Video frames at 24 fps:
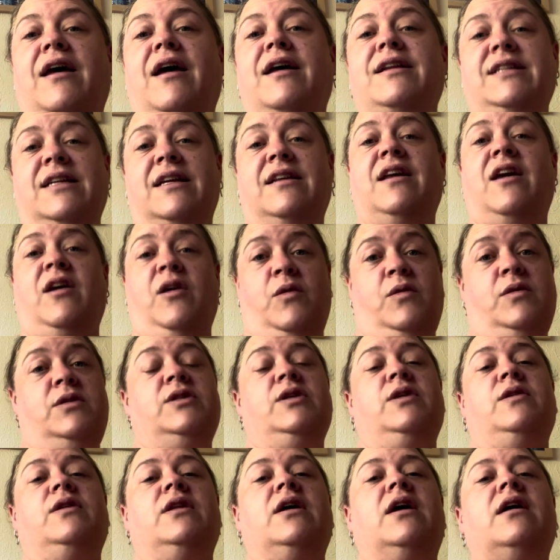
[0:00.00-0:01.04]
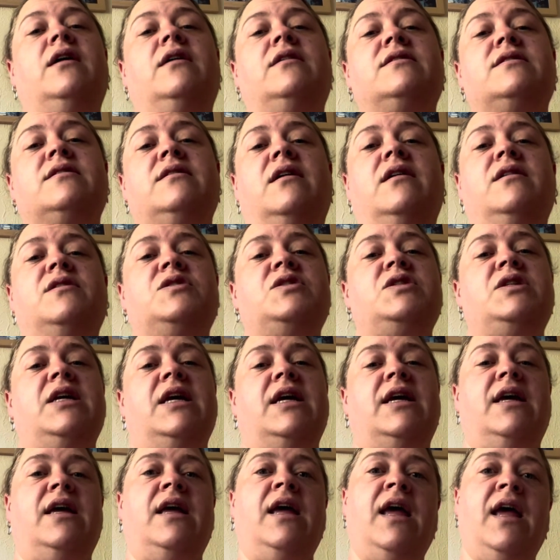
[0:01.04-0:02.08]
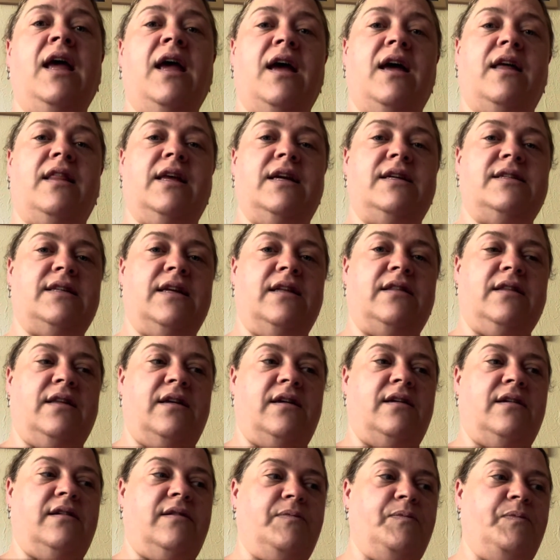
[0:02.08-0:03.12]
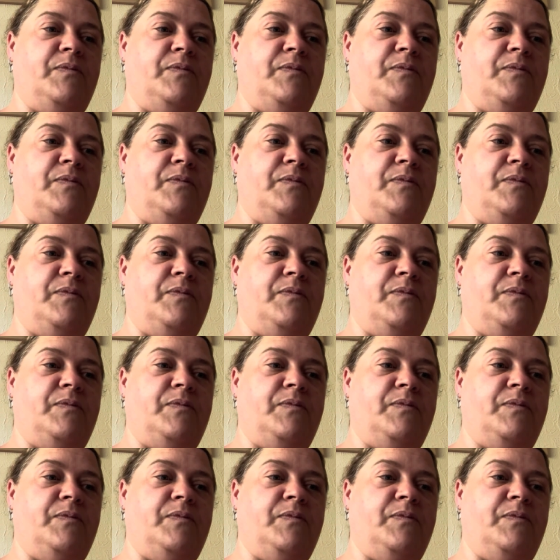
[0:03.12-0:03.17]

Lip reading: I did go to the girls last year, and they said that,